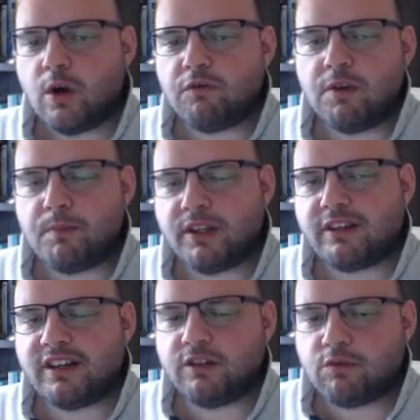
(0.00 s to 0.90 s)
of the
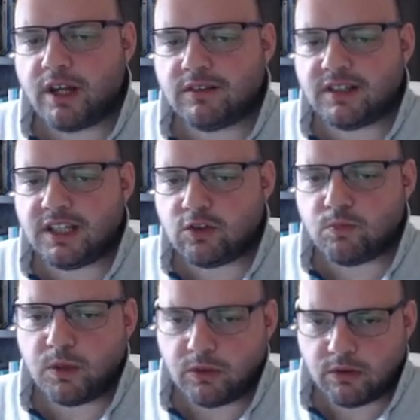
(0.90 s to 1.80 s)
monthly rent each
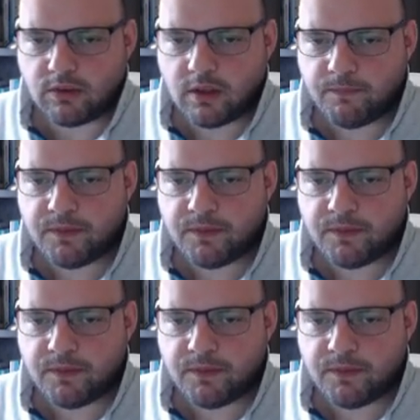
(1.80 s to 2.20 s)
month